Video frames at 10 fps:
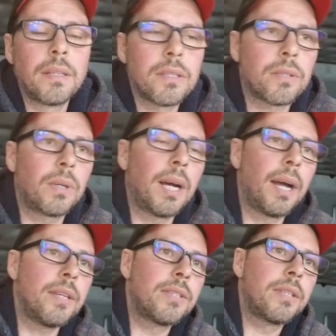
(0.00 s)
So
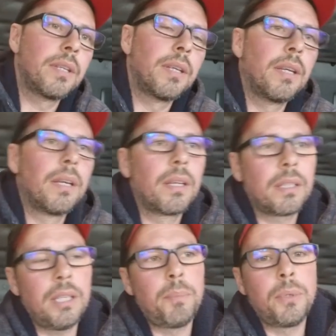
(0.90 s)
guys,
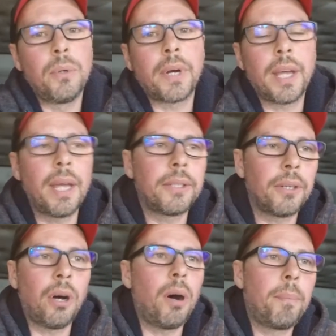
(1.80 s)
keep your head
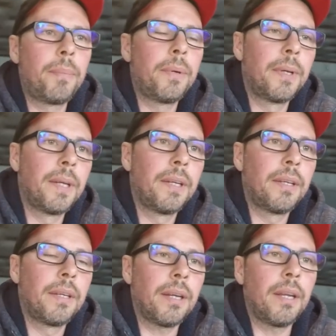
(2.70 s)
up
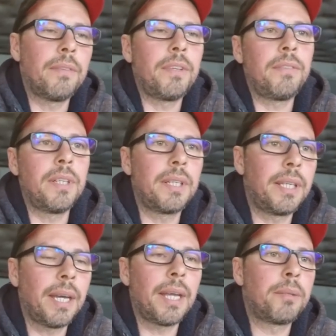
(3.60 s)
and we will
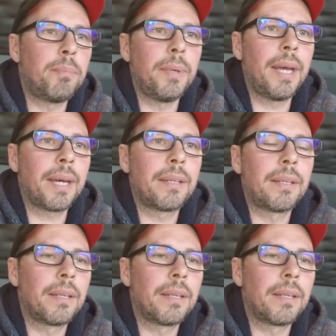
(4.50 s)
get back,